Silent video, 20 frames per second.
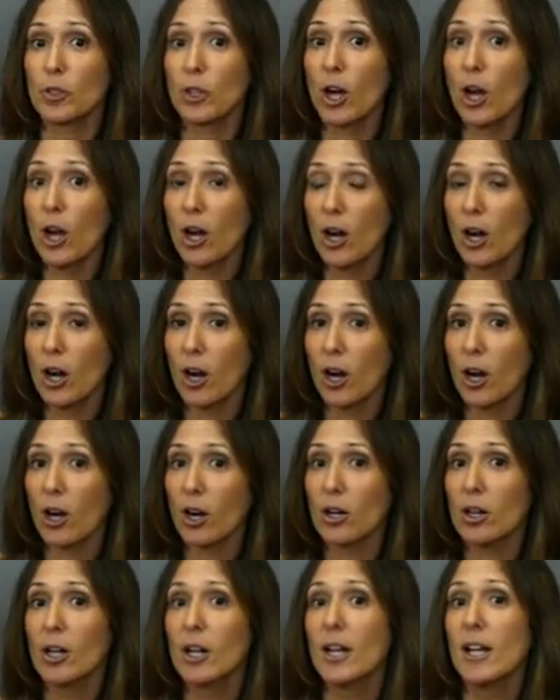for
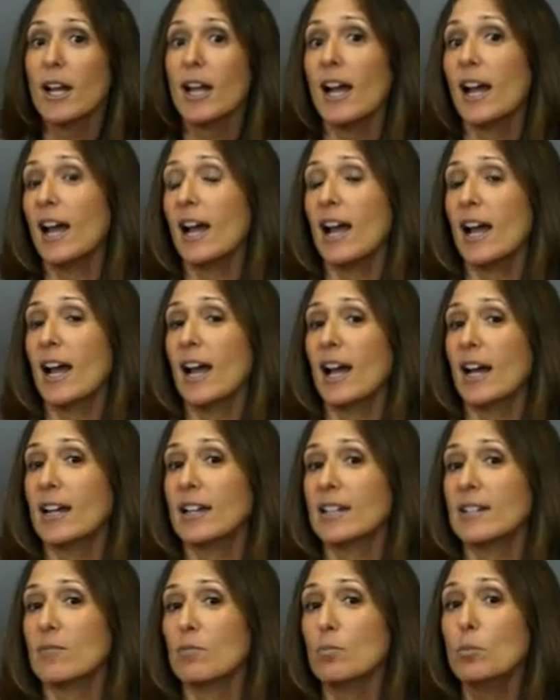car
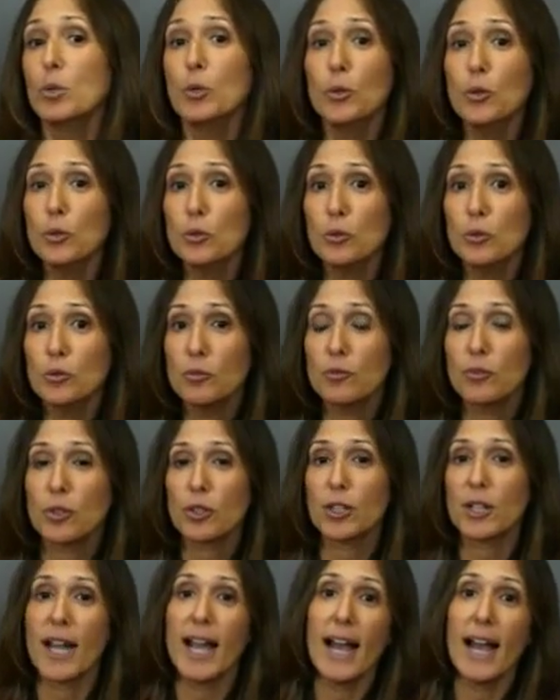and moo for